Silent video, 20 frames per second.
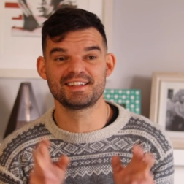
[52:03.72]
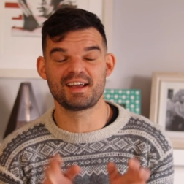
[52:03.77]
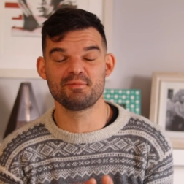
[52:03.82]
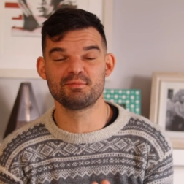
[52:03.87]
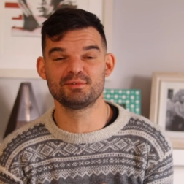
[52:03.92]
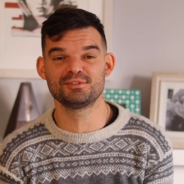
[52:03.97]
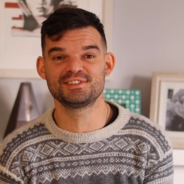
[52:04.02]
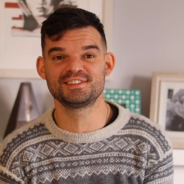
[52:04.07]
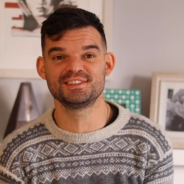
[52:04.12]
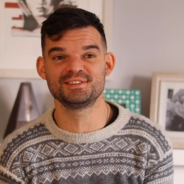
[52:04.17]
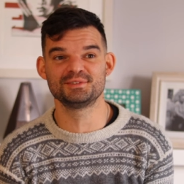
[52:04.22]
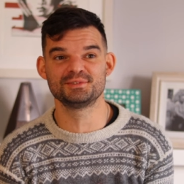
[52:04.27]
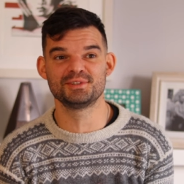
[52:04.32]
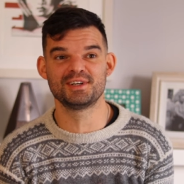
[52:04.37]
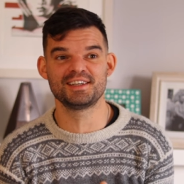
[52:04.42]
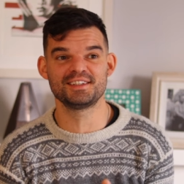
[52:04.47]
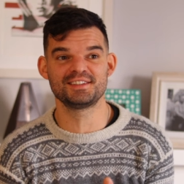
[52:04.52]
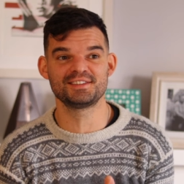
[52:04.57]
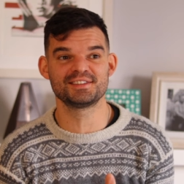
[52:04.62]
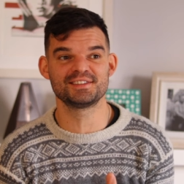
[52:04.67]
type of
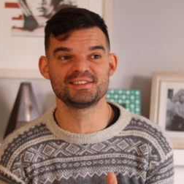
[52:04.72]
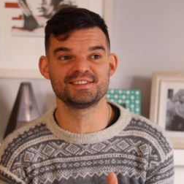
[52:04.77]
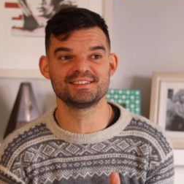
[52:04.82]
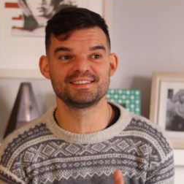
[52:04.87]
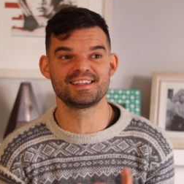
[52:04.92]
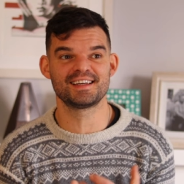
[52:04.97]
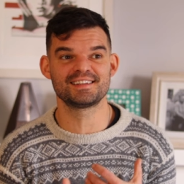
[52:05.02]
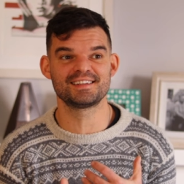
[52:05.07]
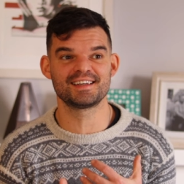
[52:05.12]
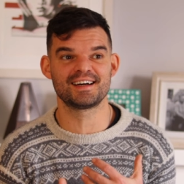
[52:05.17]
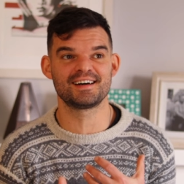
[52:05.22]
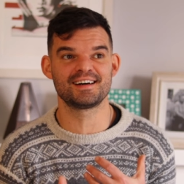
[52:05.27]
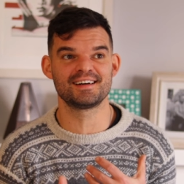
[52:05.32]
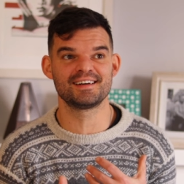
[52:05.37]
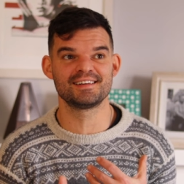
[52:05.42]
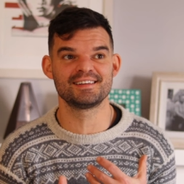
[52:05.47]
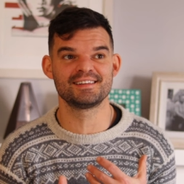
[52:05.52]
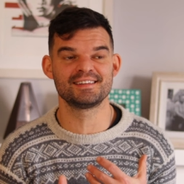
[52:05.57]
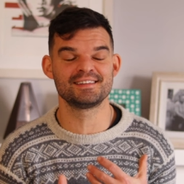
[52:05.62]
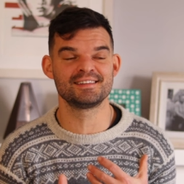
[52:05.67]
situation that
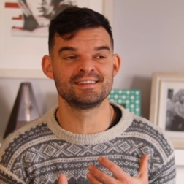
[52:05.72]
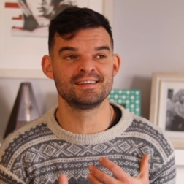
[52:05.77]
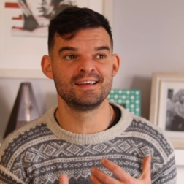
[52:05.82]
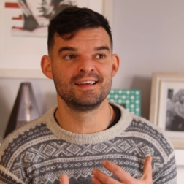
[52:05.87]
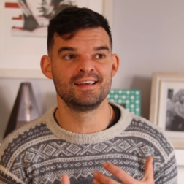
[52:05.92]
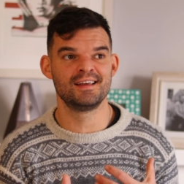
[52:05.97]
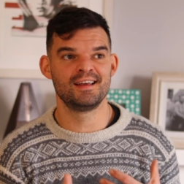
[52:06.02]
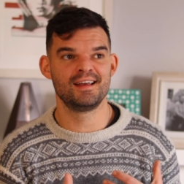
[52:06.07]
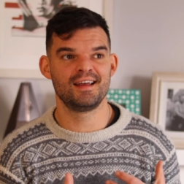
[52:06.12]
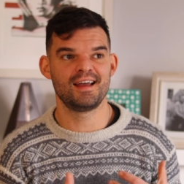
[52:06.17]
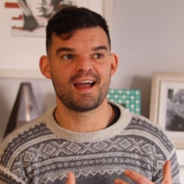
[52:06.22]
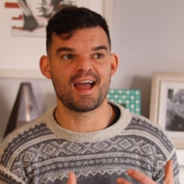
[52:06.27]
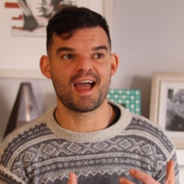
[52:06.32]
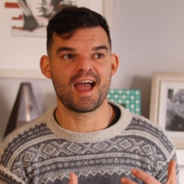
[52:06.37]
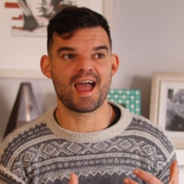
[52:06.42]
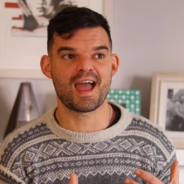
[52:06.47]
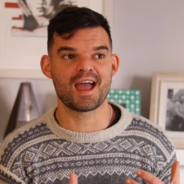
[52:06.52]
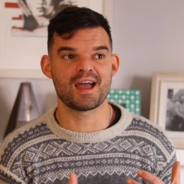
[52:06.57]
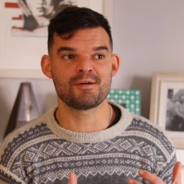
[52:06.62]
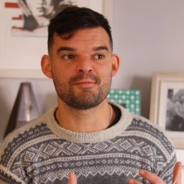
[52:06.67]
I
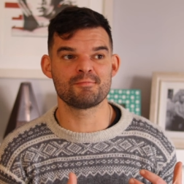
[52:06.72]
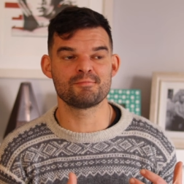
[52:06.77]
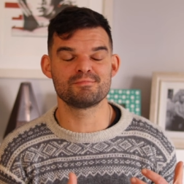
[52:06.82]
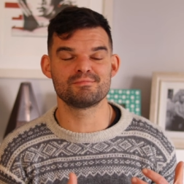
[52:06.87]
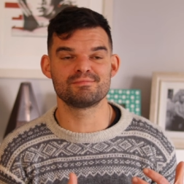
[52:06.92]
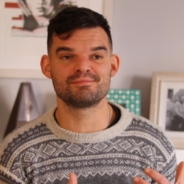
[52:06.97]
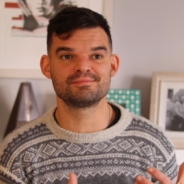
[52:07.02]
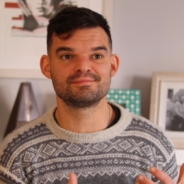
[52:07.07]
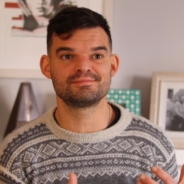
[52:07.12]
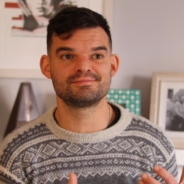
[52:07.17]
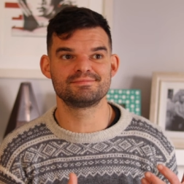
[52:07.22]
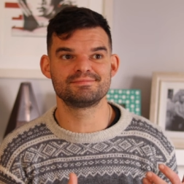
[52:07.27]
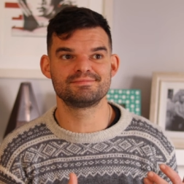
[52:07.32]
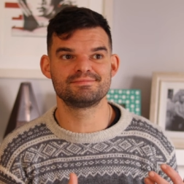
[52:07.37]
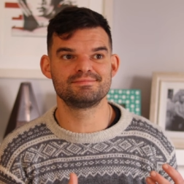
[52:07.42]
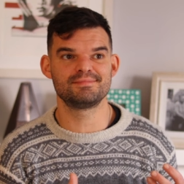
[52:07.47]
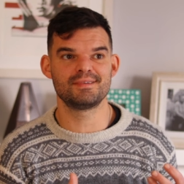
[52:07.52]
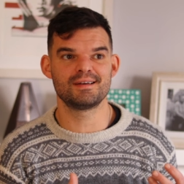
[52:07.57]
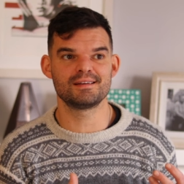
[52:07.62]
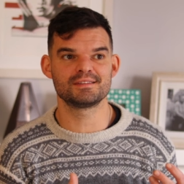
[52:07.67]
am
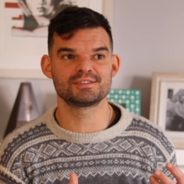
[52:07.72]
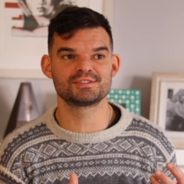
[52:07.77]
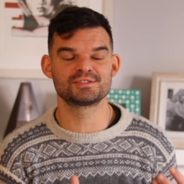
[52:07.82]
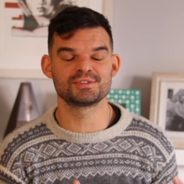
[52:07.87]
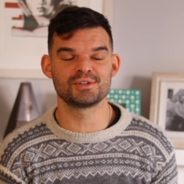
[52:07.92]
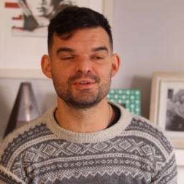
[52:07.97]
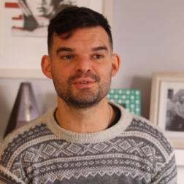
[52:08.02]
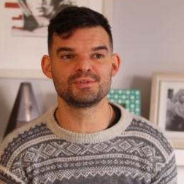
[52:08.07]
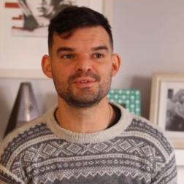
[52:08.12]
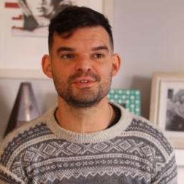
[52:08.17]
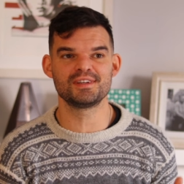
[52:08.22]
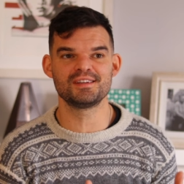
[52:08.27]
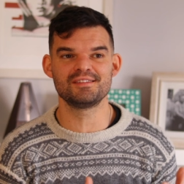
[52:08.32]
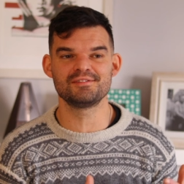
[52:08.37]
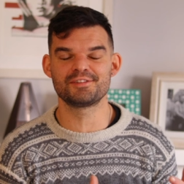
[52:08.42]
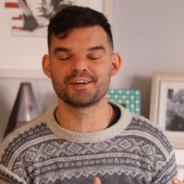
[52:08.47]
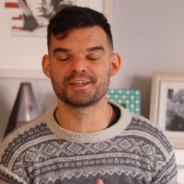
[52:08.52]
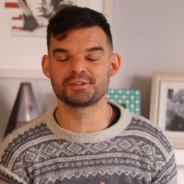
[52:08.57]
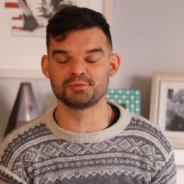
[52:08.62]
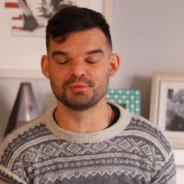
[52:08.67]
so
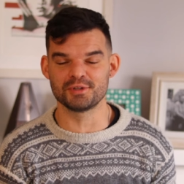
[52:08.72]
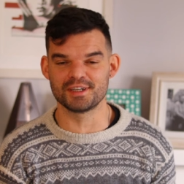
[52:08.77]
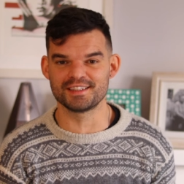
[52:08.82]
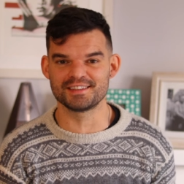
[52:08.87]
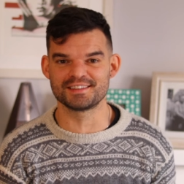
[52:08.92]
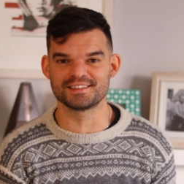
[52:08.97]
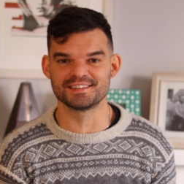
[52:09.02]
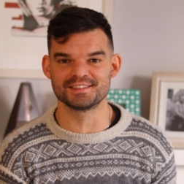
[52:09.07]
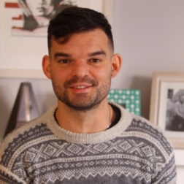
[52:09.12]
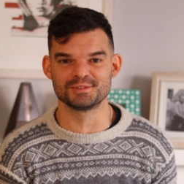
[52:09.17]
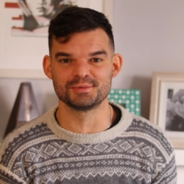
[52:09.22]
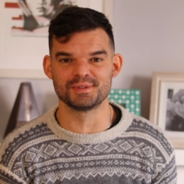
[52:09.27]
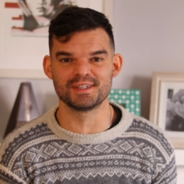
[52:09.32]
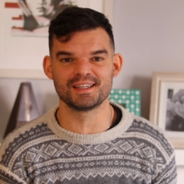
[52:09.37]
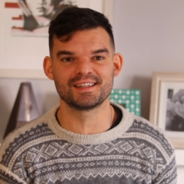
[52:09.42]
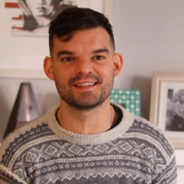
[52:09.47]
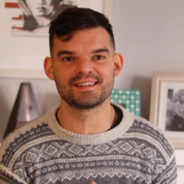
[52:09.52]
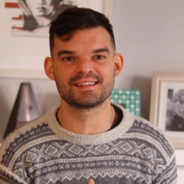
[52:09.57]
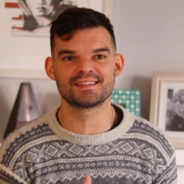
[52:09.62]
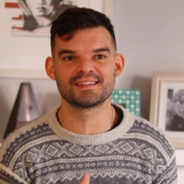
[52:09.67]
infatuated
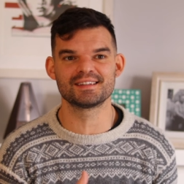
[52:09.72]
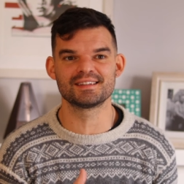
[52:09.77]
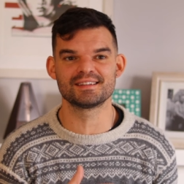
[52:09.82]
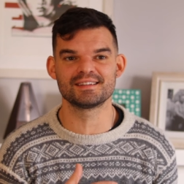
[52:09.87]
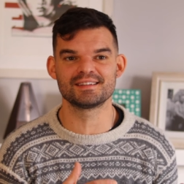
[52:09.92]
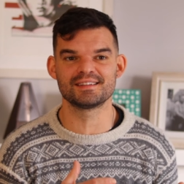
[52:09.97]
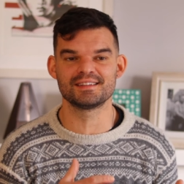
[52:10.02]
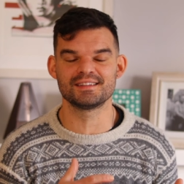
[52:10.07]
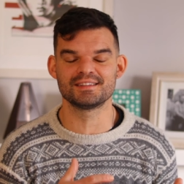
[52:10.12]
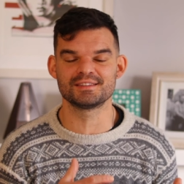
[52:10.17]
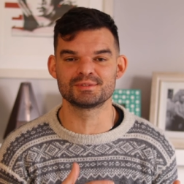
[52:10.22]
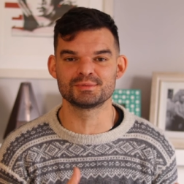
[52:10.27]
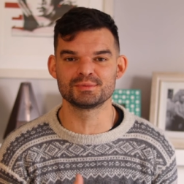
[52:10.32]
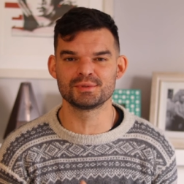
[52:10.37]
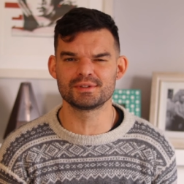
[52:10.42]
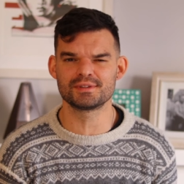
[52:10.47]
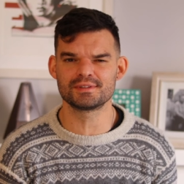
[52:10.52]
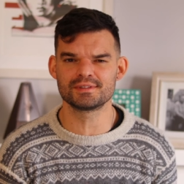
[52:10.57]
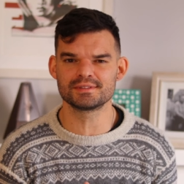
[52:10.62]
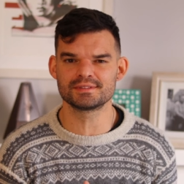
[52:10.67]
with uh, his
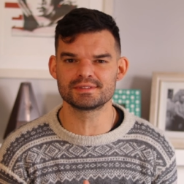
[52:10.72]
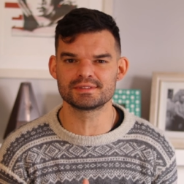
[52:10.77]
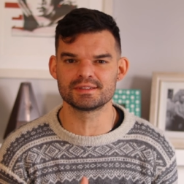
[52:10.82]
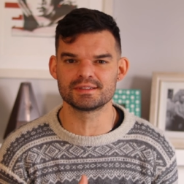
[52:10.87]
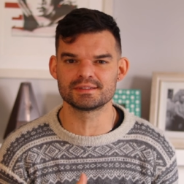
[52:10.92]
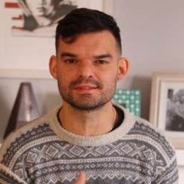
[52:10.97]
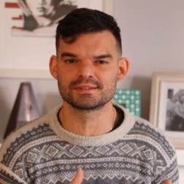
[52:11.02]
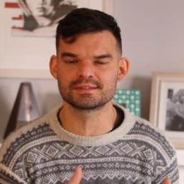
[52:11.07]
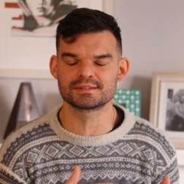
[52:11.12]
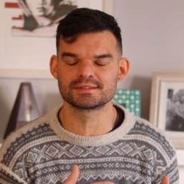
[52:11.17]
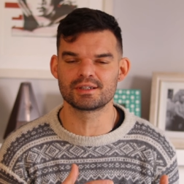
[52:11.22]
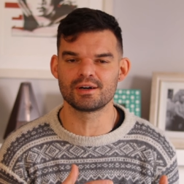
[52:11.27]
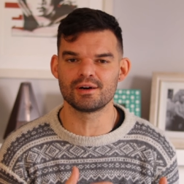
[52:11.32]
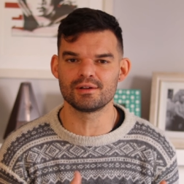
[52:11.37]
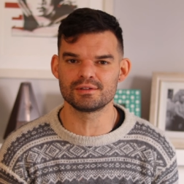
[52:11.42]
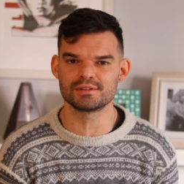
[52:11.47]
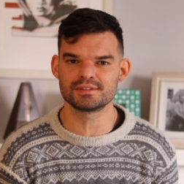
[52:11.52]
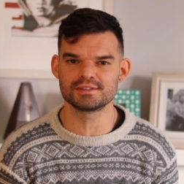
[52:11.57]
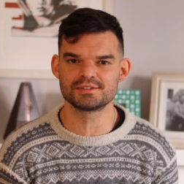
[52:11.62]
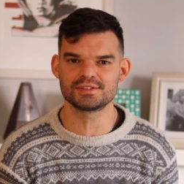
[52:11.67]
works, his
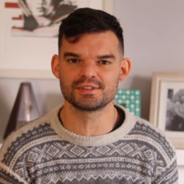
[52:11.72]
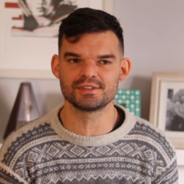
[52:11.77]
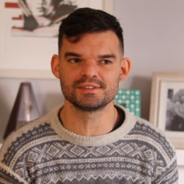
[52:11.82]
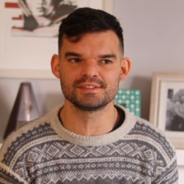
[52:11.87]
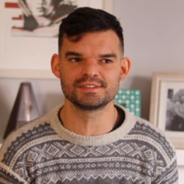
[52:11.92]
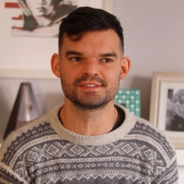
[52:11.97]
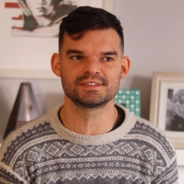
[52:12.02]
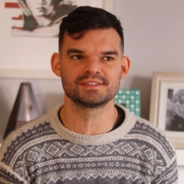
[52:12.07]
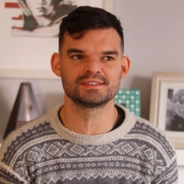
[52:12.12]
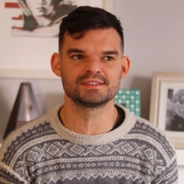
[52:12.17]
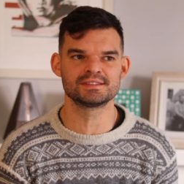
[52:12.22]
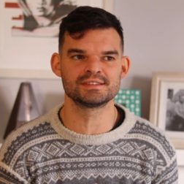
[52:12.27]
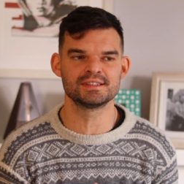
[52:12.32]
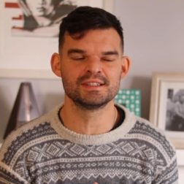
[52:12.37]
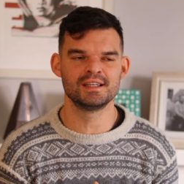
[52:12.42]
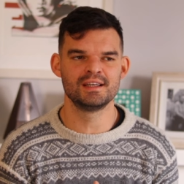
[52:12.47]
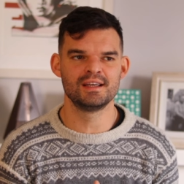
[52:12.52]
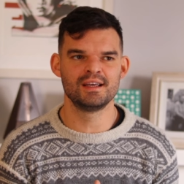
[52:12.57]
color choices,